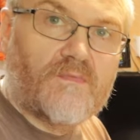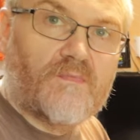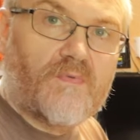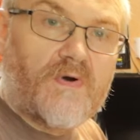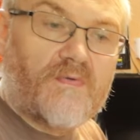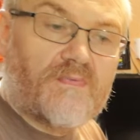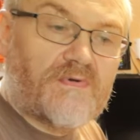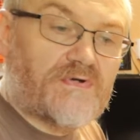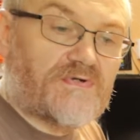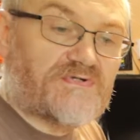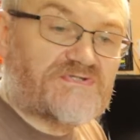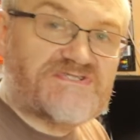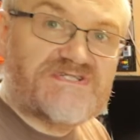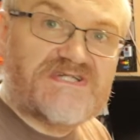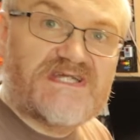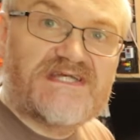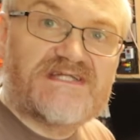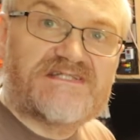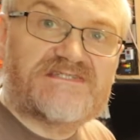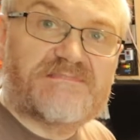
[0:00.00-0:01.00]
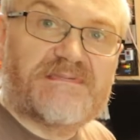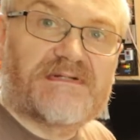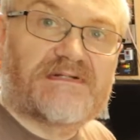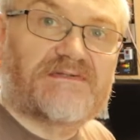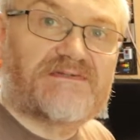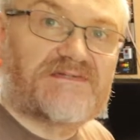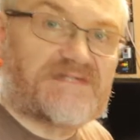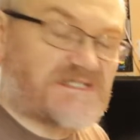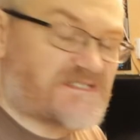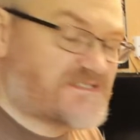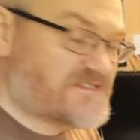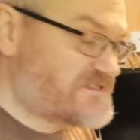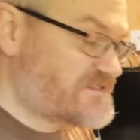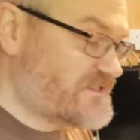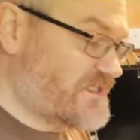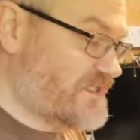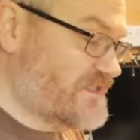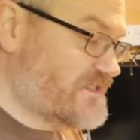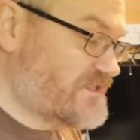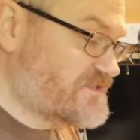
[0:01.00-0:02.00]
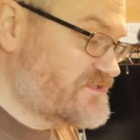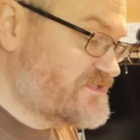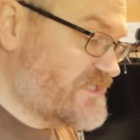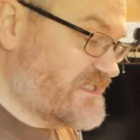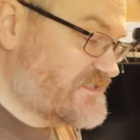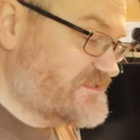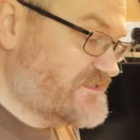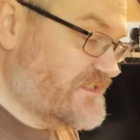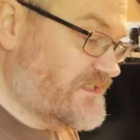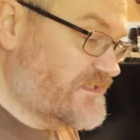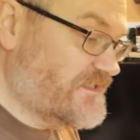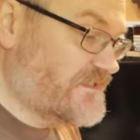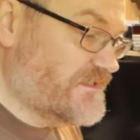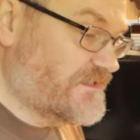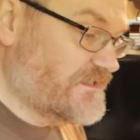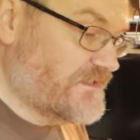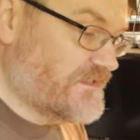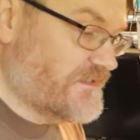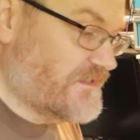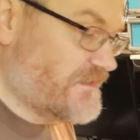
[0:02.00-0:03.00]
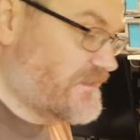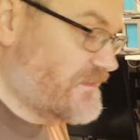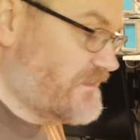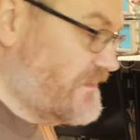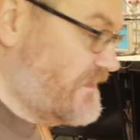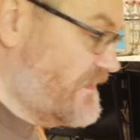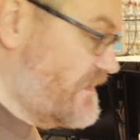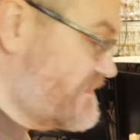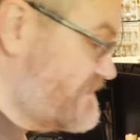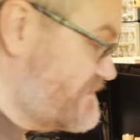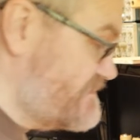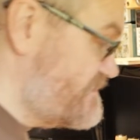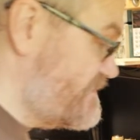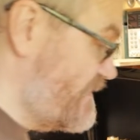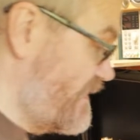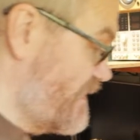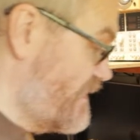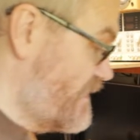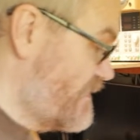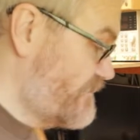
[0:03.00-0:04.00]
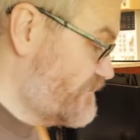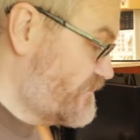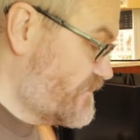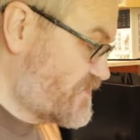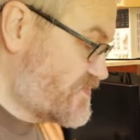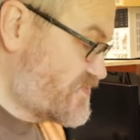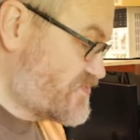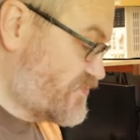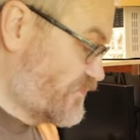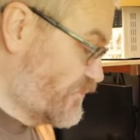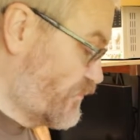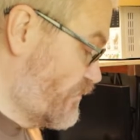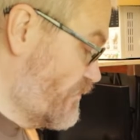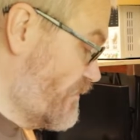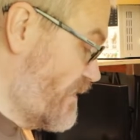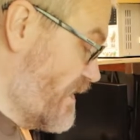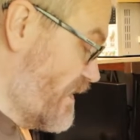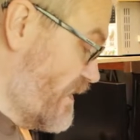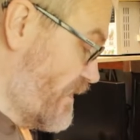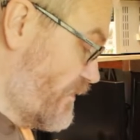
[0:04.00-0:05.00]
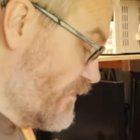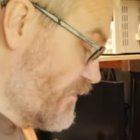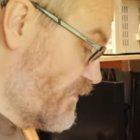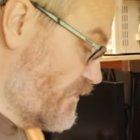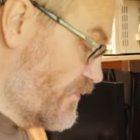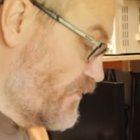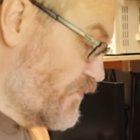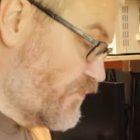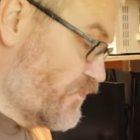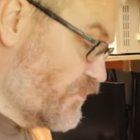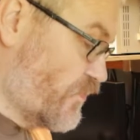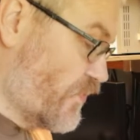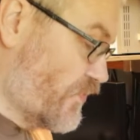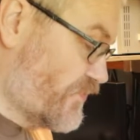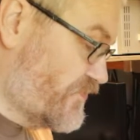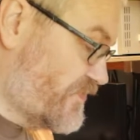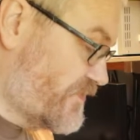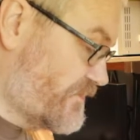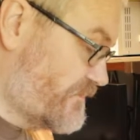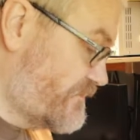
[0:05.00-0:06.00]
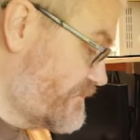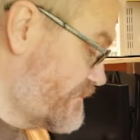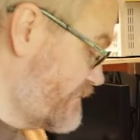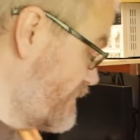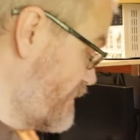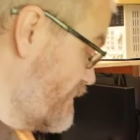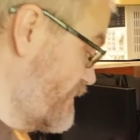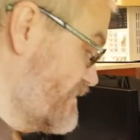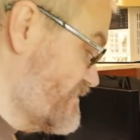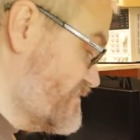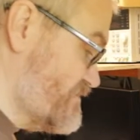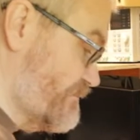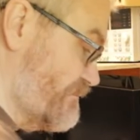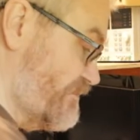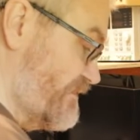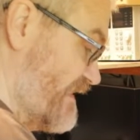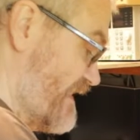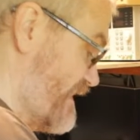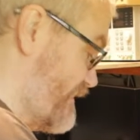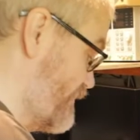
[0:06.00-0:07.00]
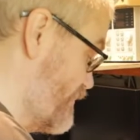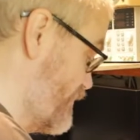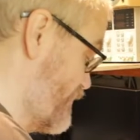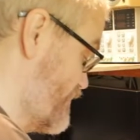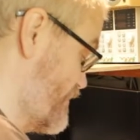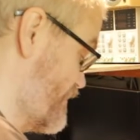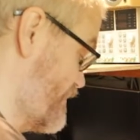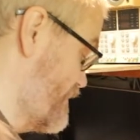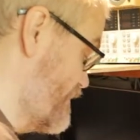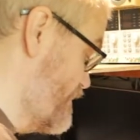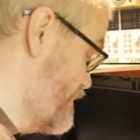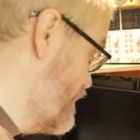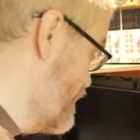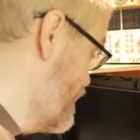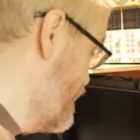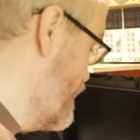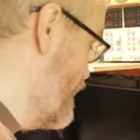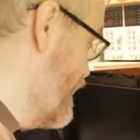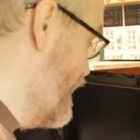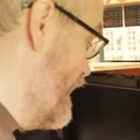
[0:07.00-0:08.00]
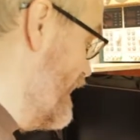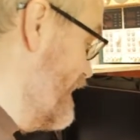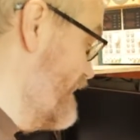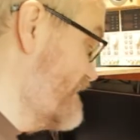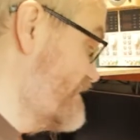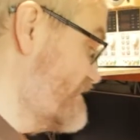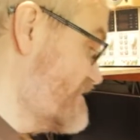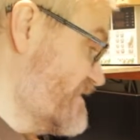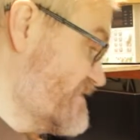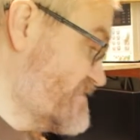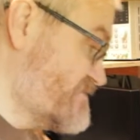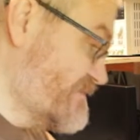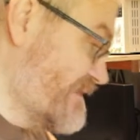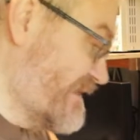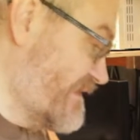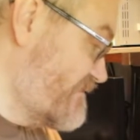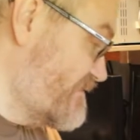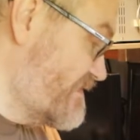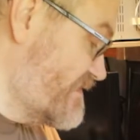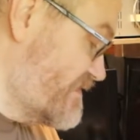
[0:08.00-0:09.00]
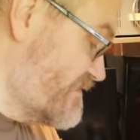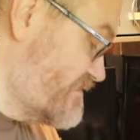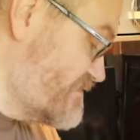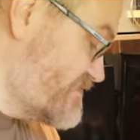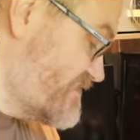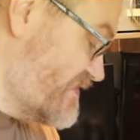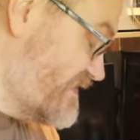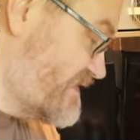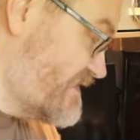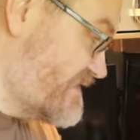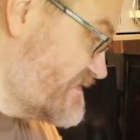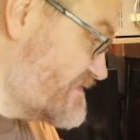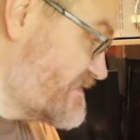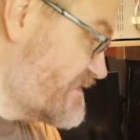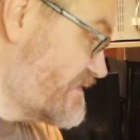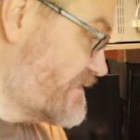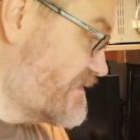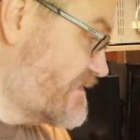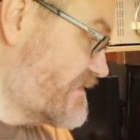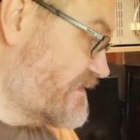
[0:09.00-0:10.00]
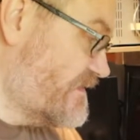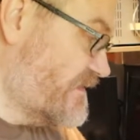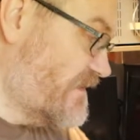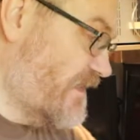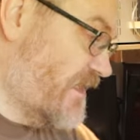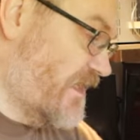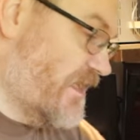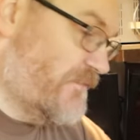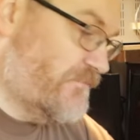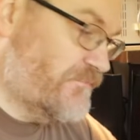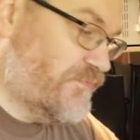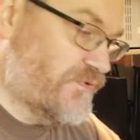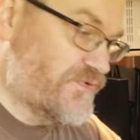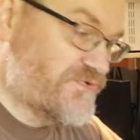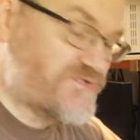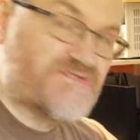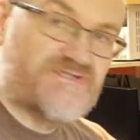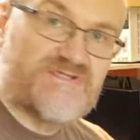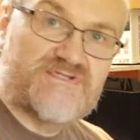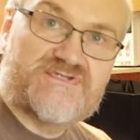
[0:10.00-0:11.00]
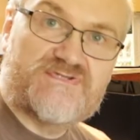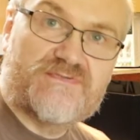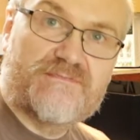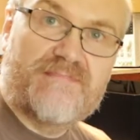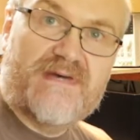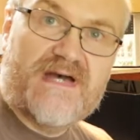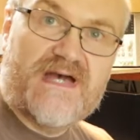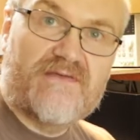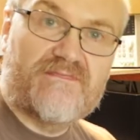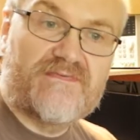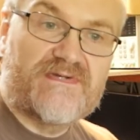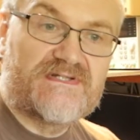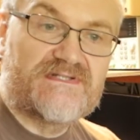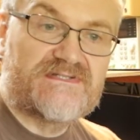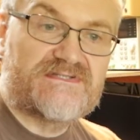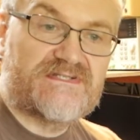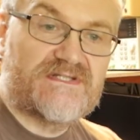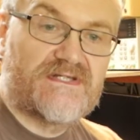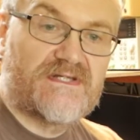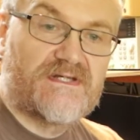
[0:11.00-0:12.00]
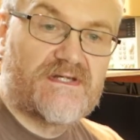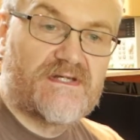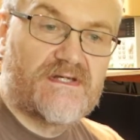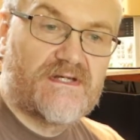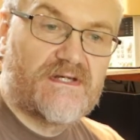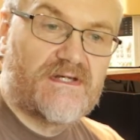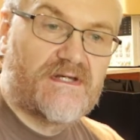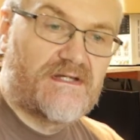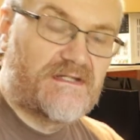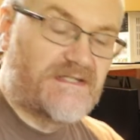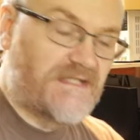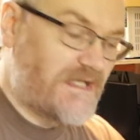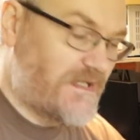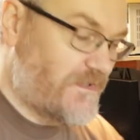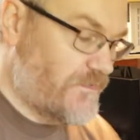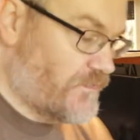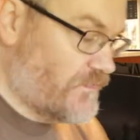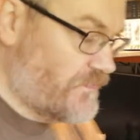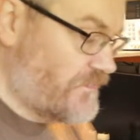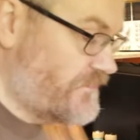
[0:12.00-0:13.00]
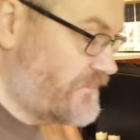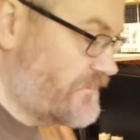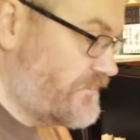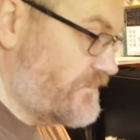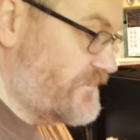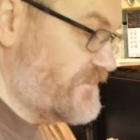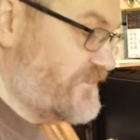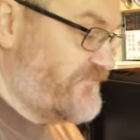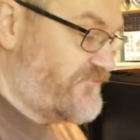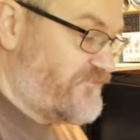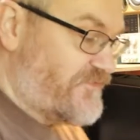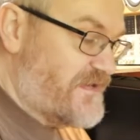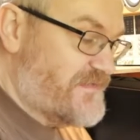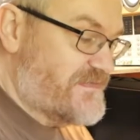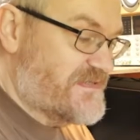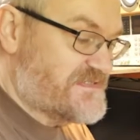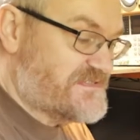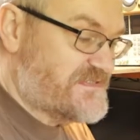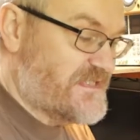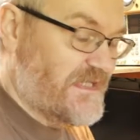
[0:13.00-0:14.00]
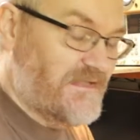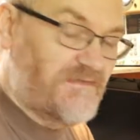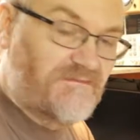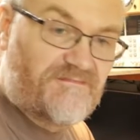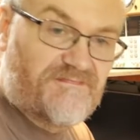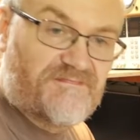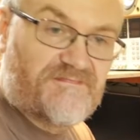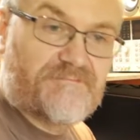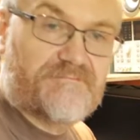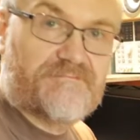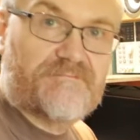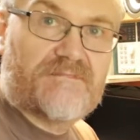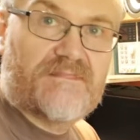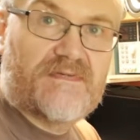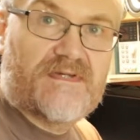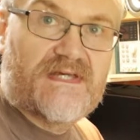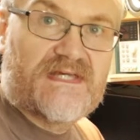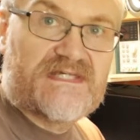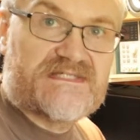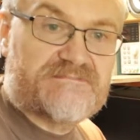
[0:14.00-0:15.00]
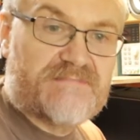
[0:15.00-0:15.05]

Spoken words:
What we're going to need to build this chassis is some wood, some plywood and some aluminium sheet, plus some bearings. Now the frame itself is